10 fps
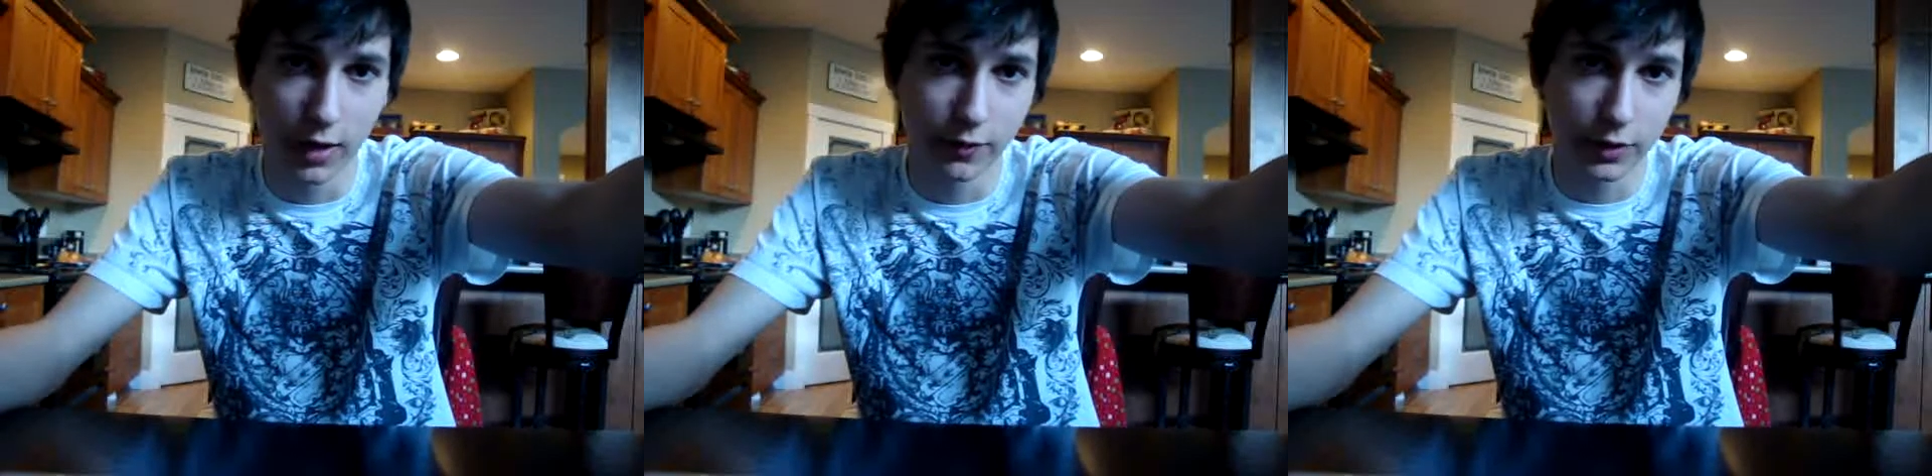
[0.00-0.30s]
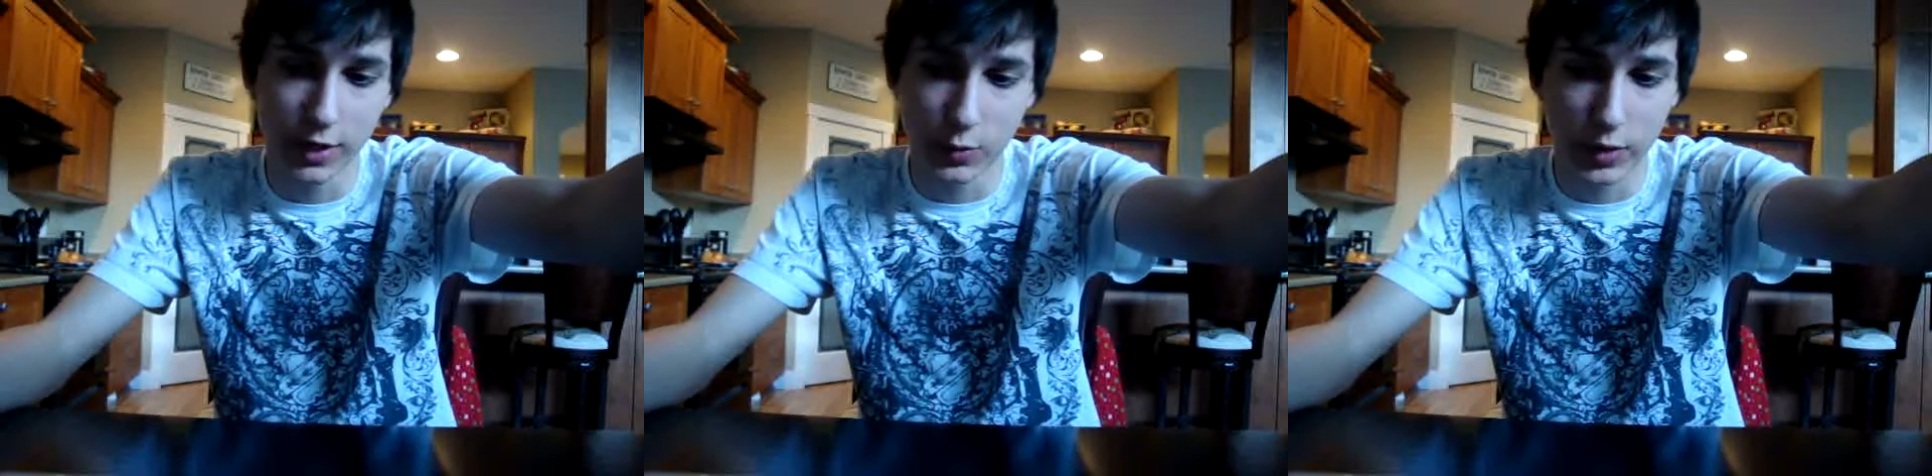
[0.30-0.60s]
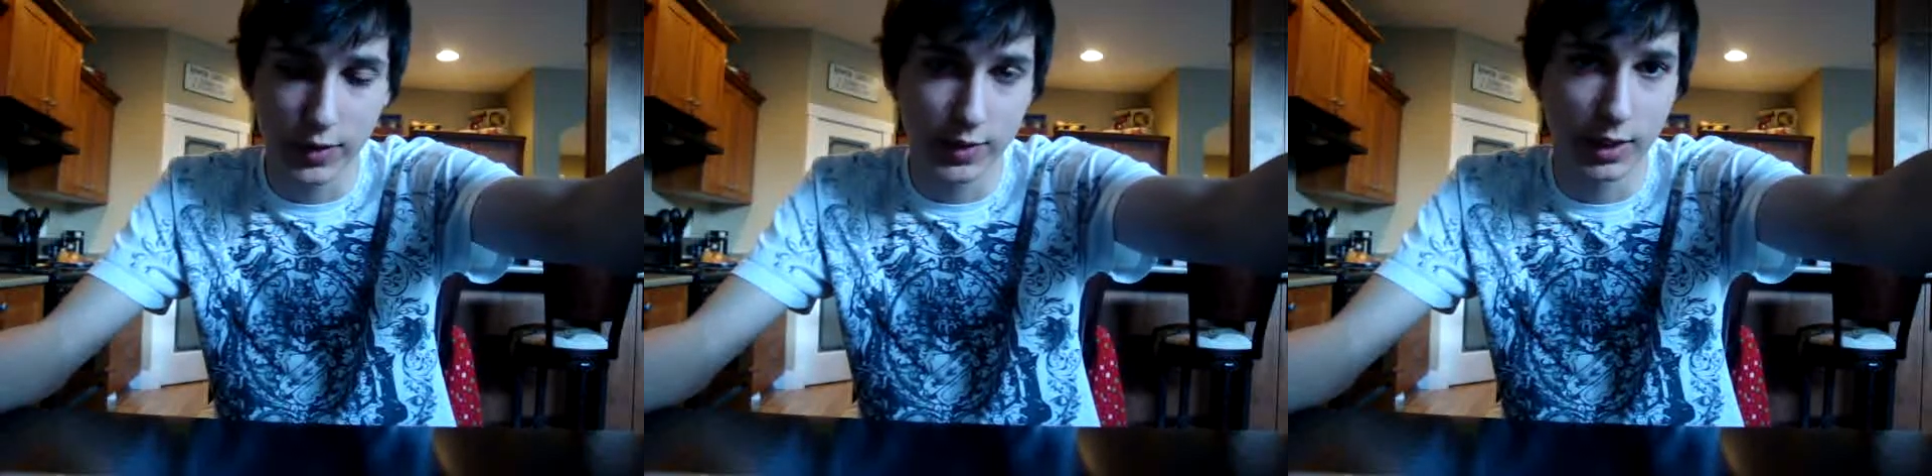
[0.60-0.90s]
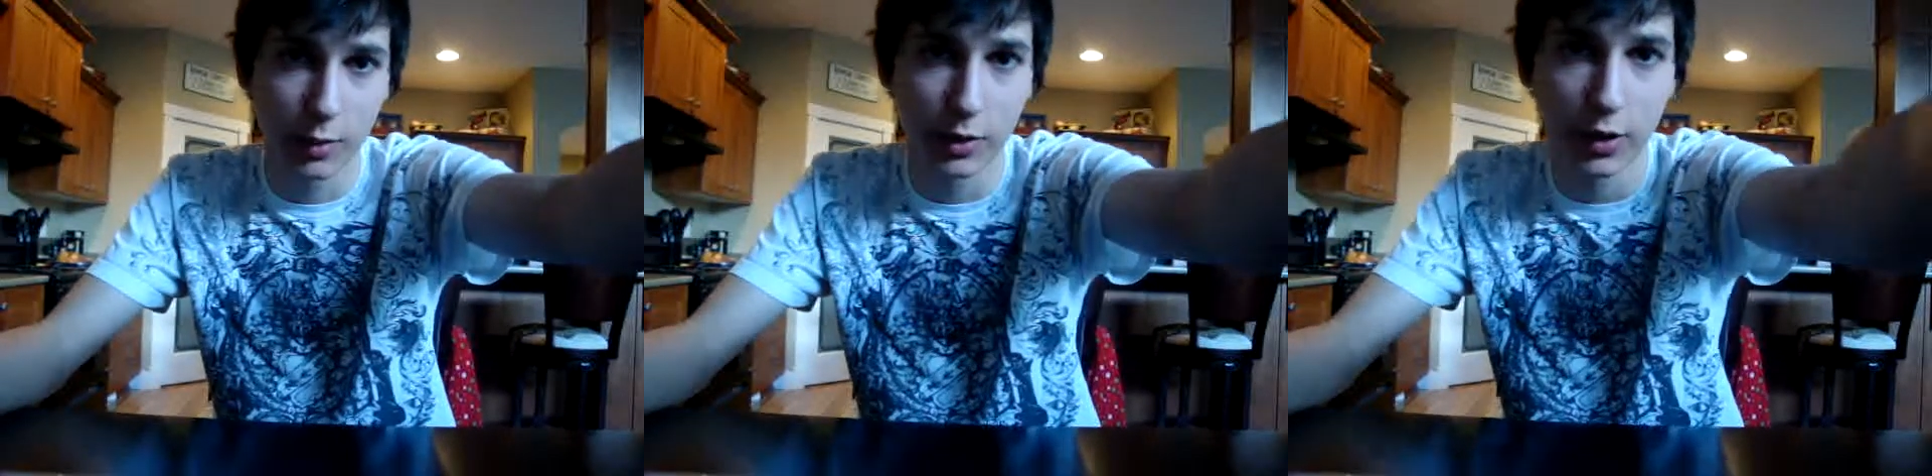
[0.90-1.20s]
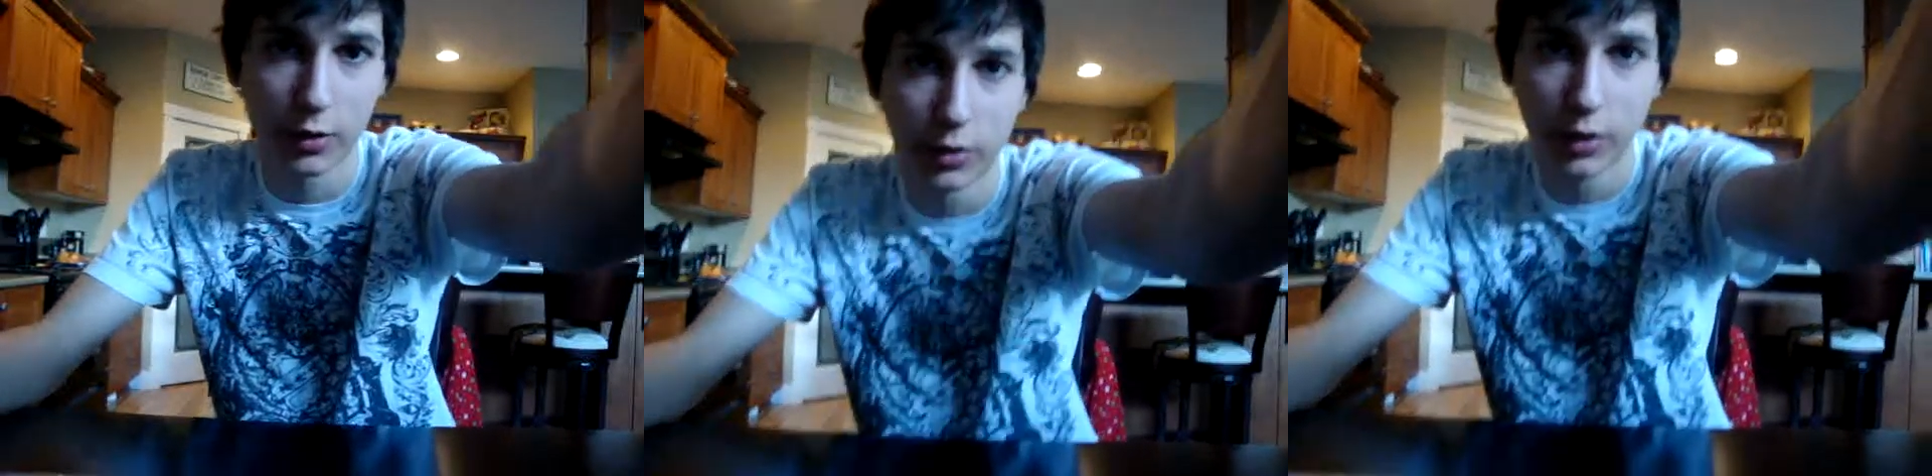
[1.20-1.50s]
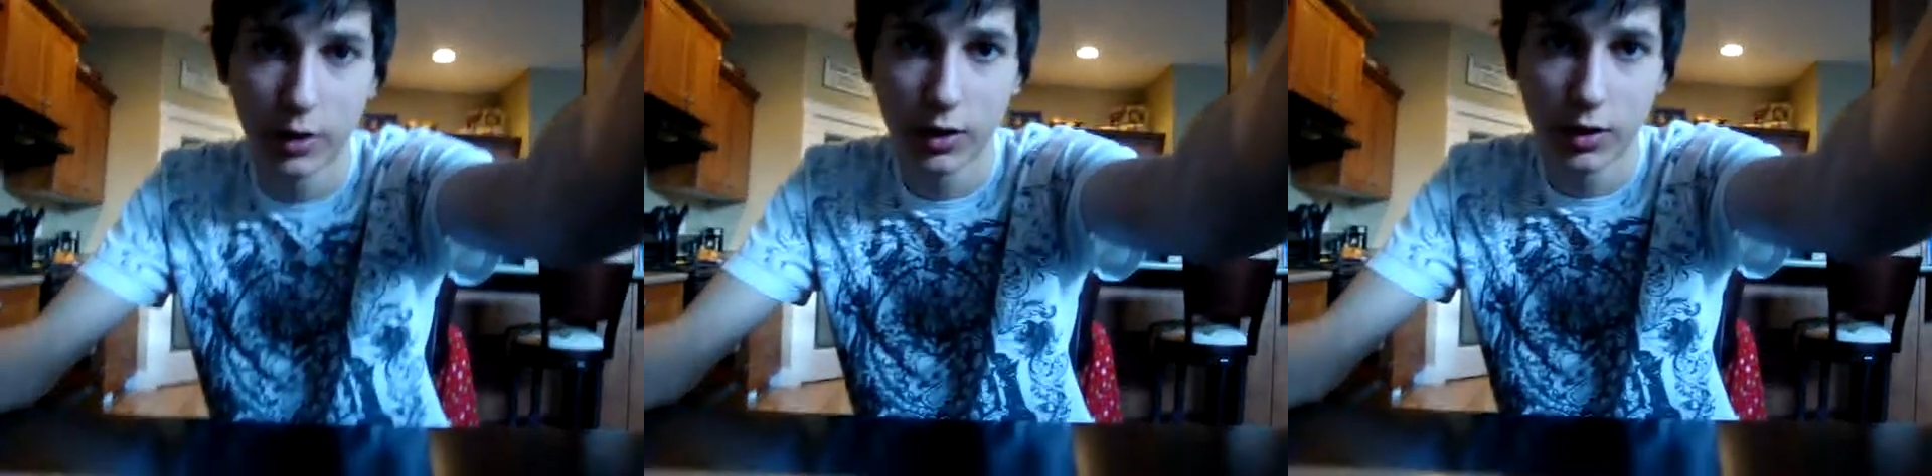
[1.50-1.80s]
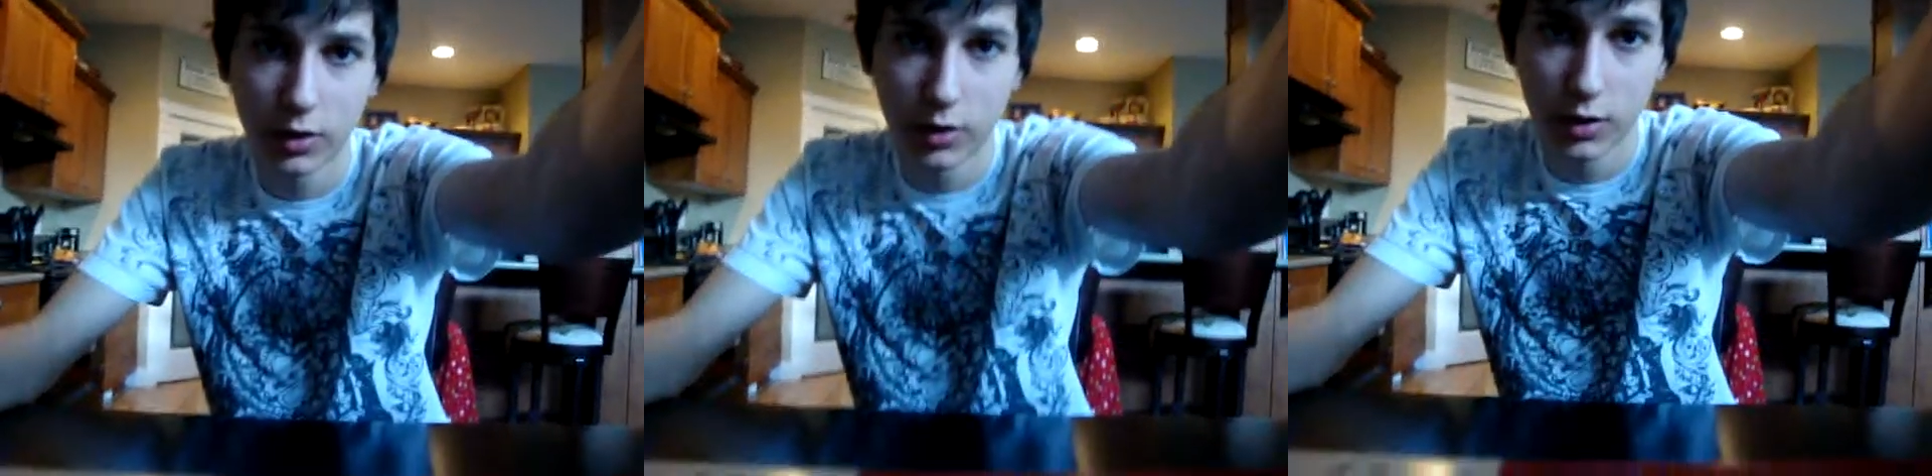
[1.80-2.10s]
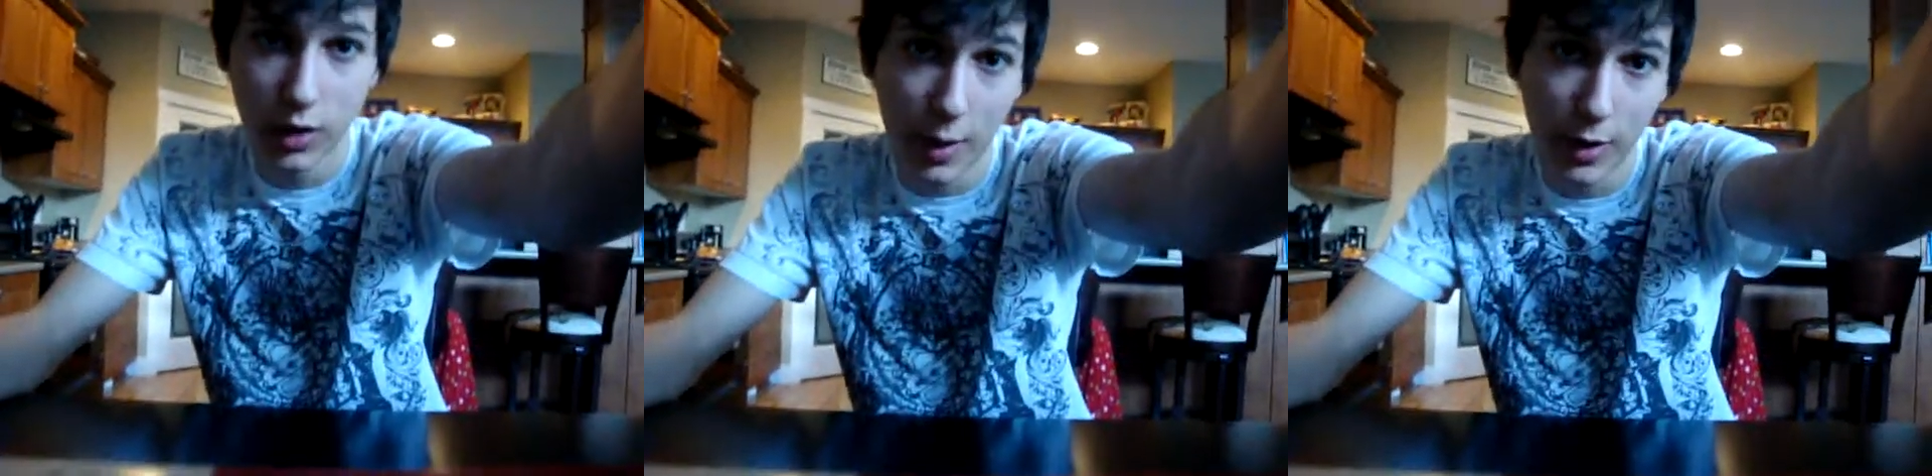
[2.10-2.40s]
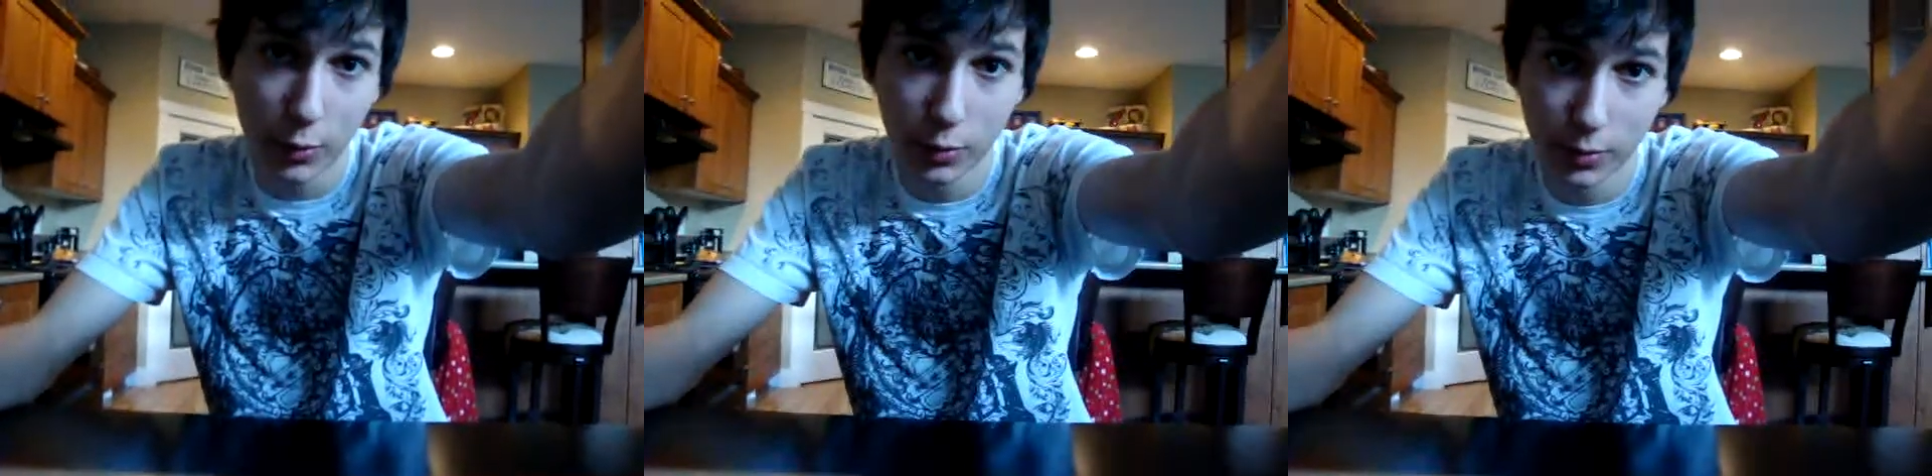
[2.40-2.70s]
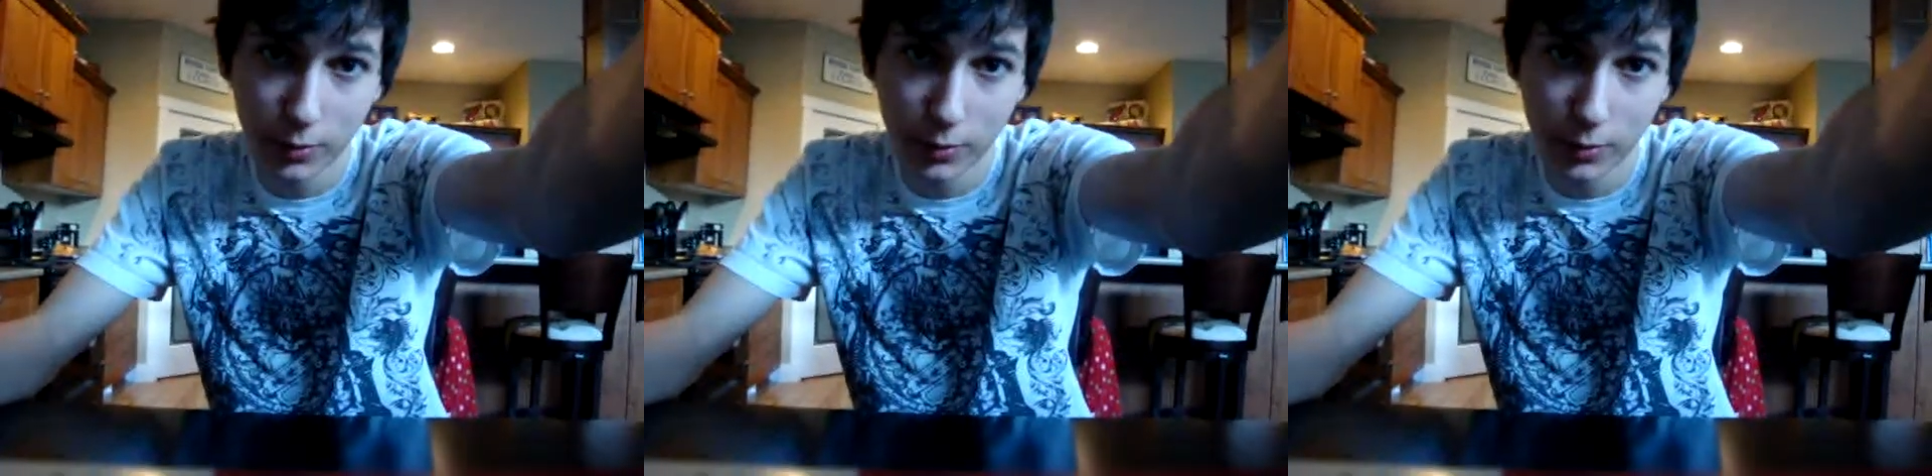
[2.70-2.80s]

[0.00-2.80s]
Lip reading: if you guys want to see it, let me know. I'm out.